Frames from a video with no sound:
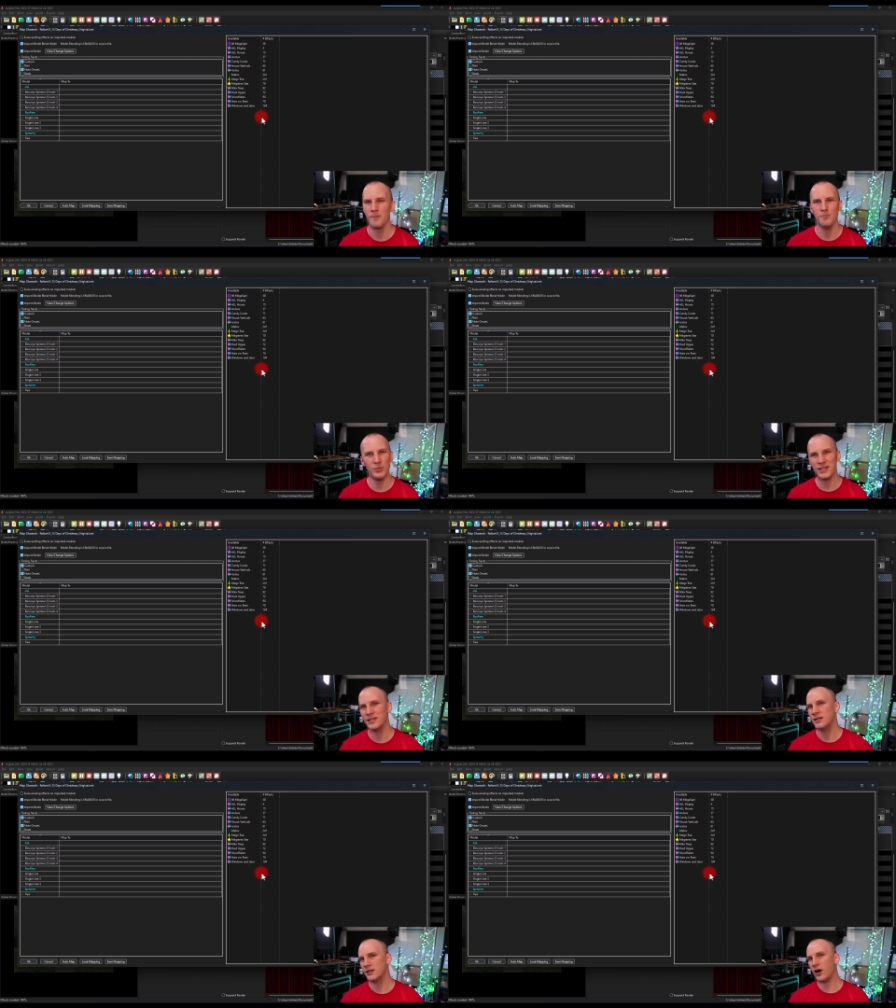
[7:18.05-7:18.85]
But
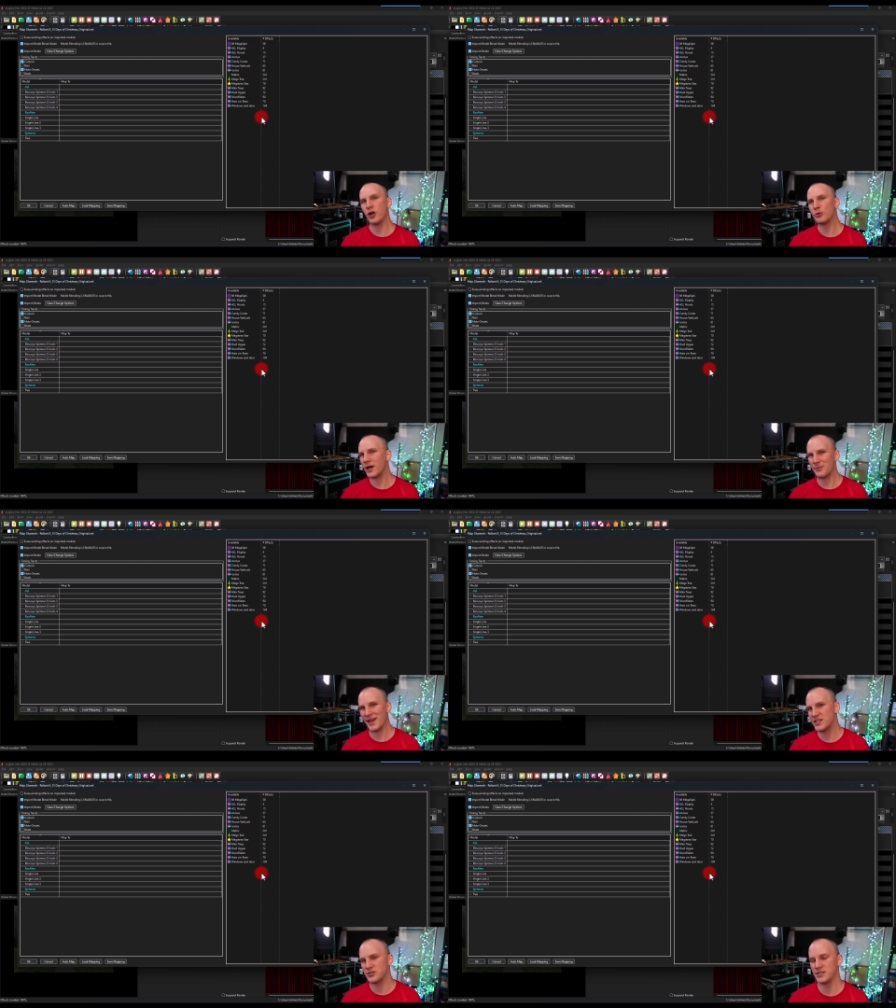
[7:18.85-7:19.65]
AutoMap
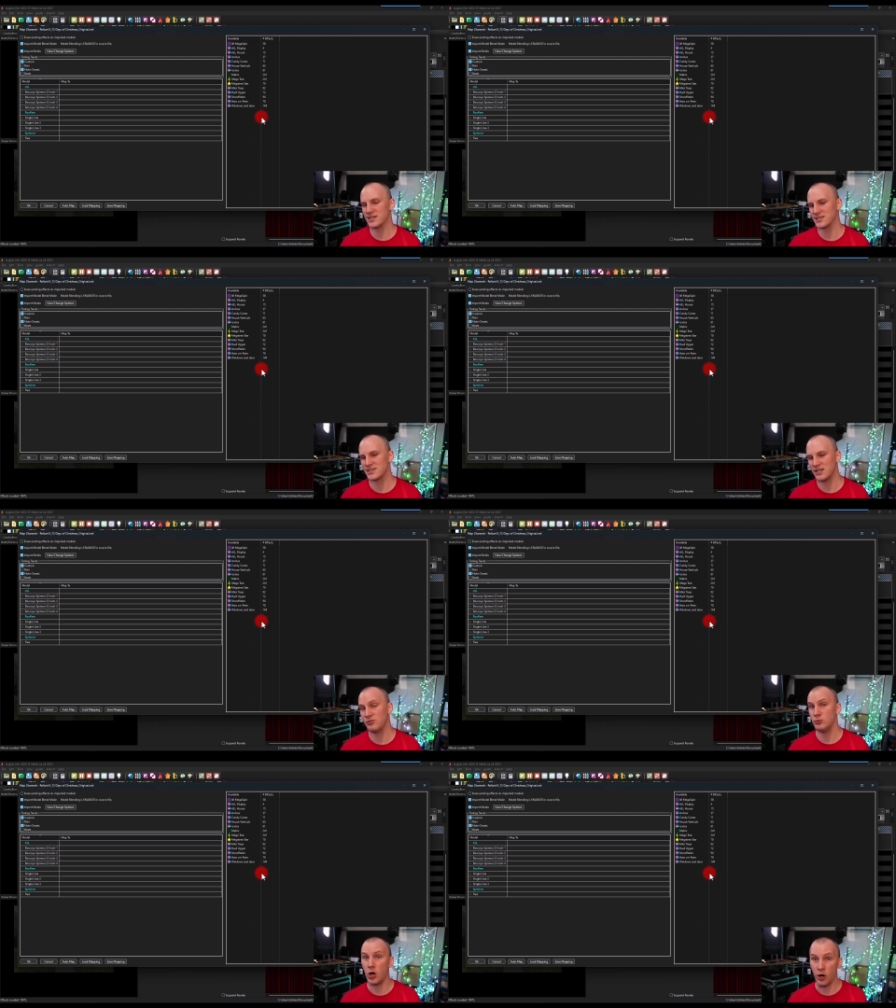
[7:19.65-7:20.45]
actually doesn't save
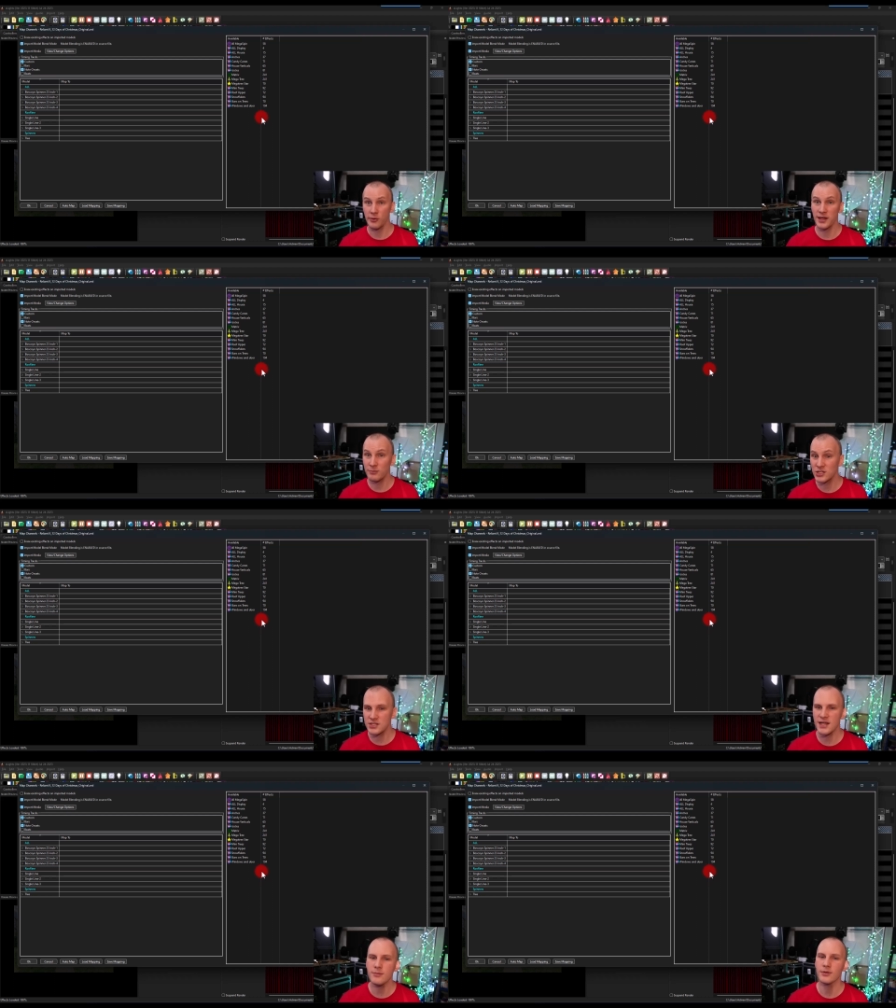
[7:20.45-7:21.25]
you all that much
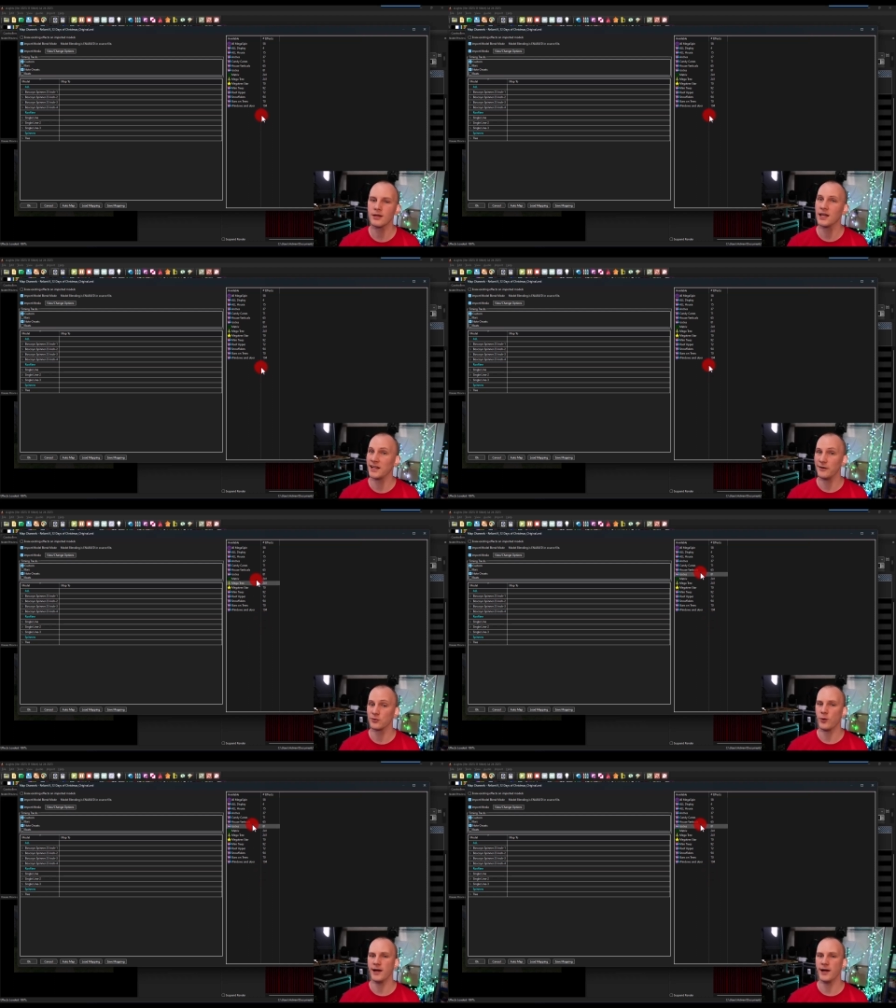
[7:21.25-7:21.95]
time, and here's why.